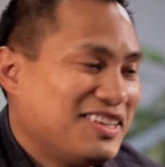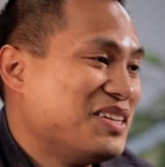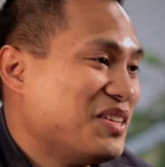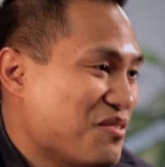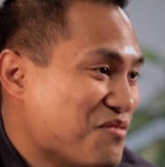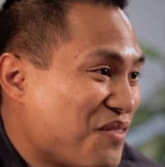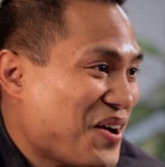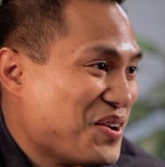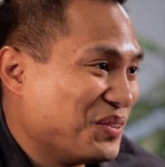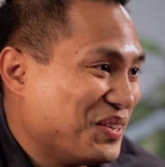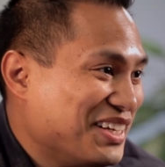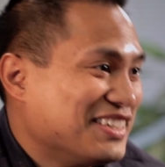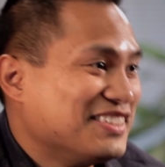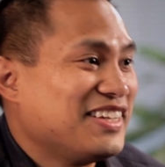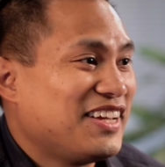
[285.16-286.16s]
And finally,
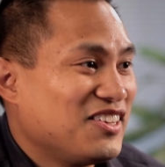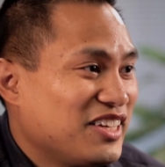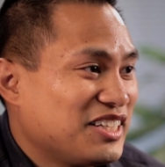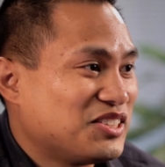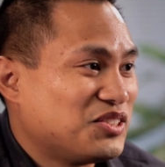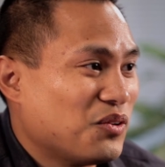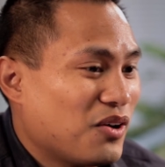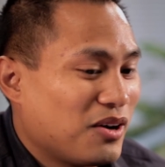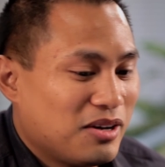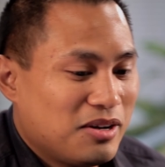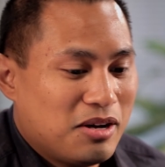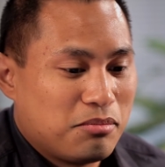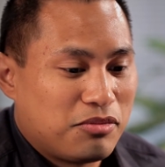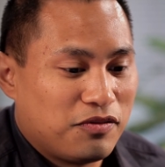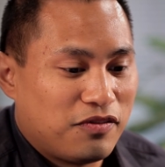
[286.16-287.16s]
Data Lake Store
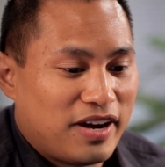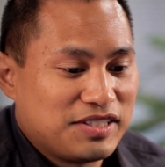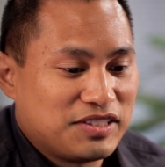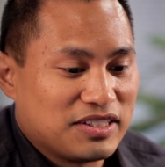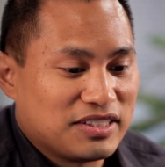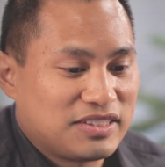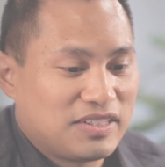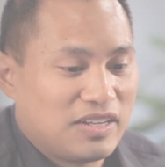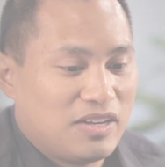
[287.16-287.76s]
provides us